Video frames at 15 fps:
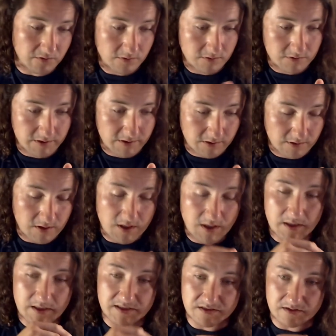earlier
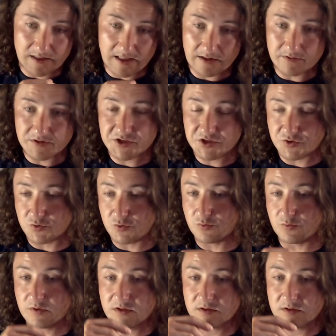is allowed to,